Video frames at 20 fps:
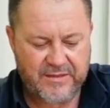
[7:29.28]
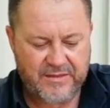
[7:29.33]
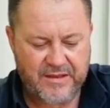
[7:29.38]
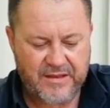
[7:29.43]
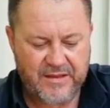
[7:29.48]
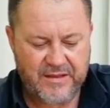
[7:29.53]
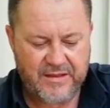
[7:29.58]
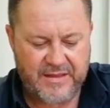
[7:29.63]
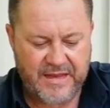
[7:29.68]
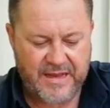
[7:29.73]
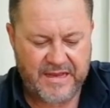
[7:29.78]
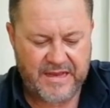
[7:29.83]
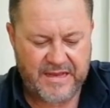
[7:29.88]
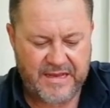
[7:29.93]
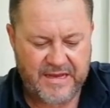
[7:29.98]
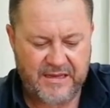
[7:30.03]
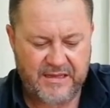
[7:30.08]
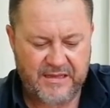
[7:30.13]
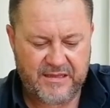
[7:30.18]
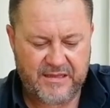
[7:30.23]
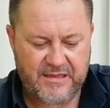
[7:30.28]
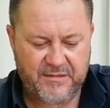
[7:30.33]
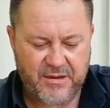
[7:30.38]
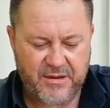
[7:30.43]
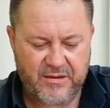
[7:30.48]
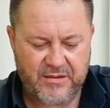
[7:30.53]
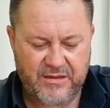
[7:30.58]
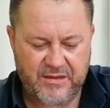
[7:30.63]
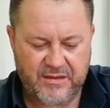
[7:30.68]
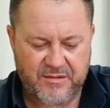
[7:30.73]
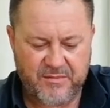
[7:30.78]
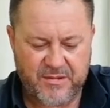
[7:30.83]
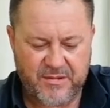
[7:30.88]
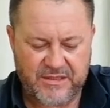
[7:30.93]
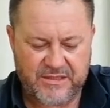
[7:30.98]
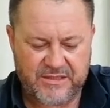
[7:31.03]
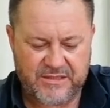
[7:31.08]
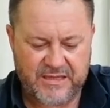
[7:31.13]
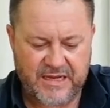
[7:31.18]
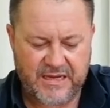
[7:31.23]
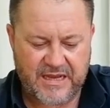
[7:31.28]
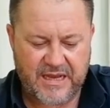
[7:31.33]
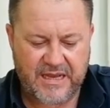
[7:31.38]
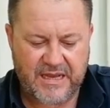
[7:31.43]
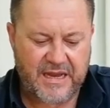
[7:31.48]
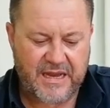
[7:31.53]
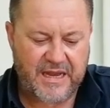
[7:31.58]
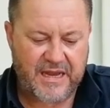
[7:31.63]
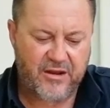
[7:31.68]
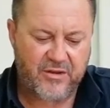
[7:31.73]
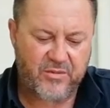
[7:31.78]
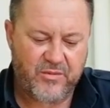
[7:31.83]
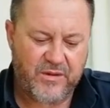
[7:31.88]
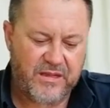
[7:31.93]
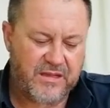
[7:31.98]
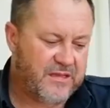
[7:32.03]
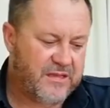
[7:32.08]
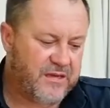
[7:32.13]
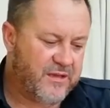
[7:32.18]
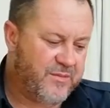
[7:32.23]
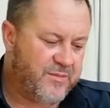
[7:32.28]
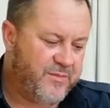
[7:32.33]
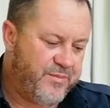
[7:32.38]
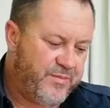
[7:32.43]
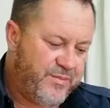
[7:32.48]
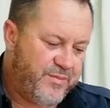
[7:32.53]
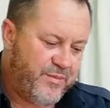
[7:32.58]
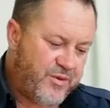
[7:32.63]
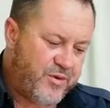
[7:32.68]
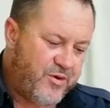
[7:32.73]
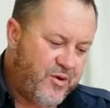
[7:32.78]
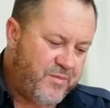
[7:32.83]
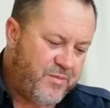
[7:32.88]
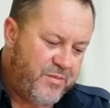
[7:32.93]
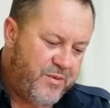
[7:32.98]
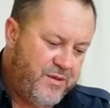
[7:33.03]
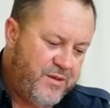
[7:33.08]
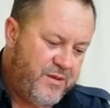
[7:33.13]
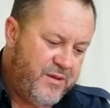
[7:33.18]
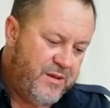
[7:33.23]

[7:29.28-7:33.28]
I think that is about as much as I can get out with this little scoop.